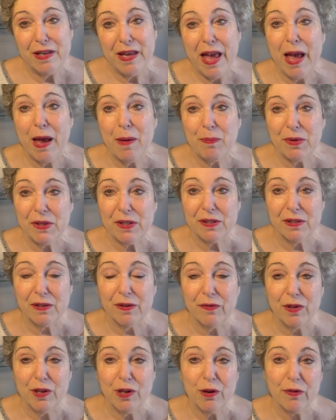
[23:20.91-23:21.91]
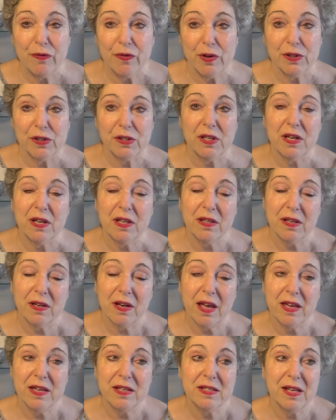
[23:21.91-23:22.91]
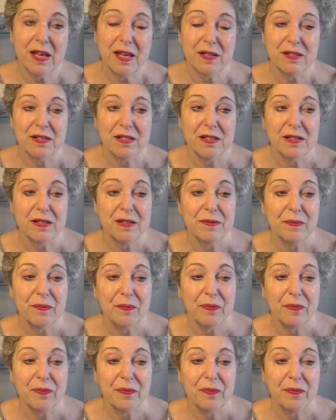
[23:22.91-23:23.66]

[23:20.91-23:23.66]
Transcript: campus of the university that I attended,